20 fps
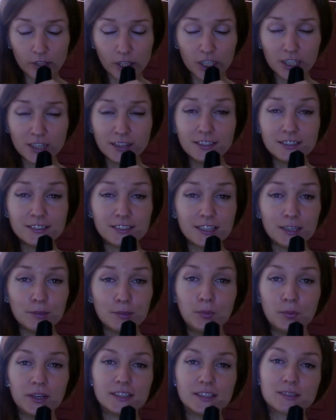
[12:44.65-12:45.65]
in the
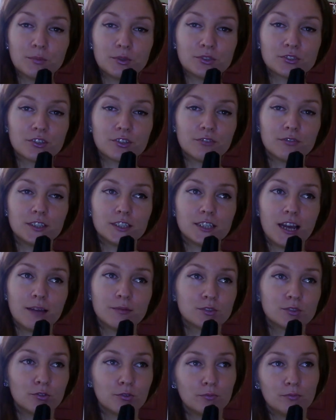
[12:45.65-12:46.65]
same place most of the
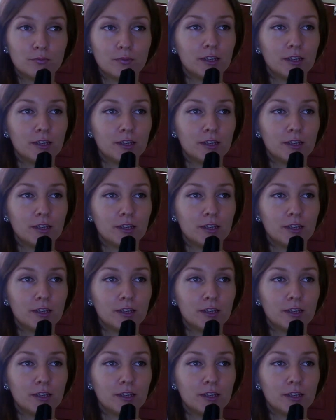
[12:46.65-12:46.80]
time, so